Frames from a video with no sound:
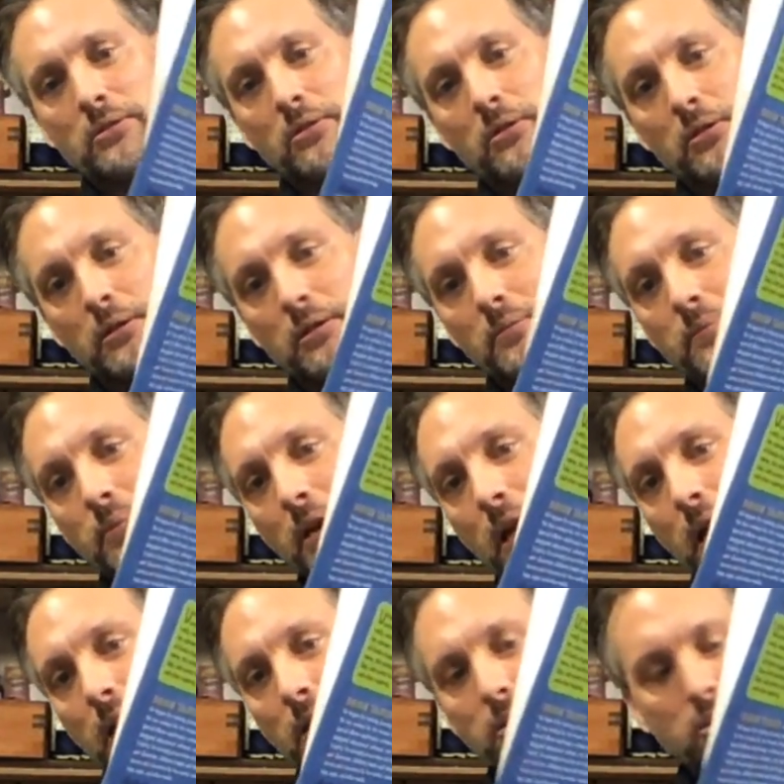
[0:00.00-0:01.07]
on
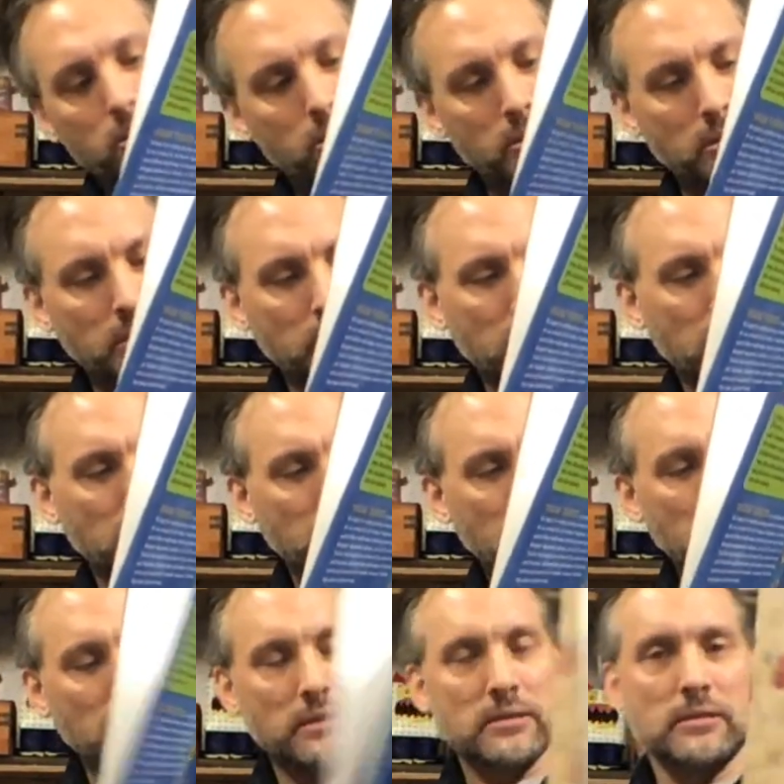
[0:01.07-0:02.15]
page
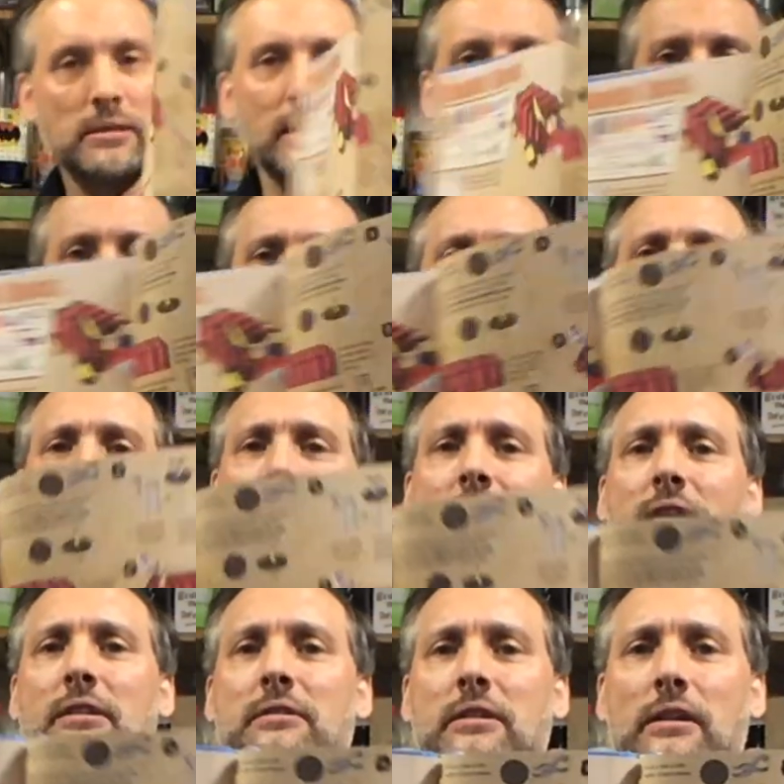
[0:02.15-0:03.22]
68 and
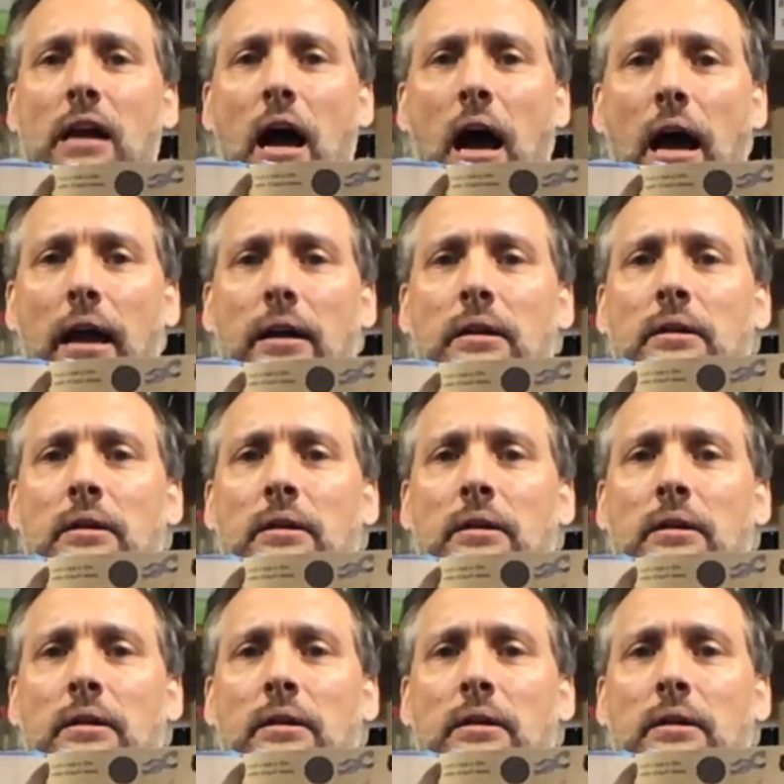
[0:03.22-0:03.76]
69.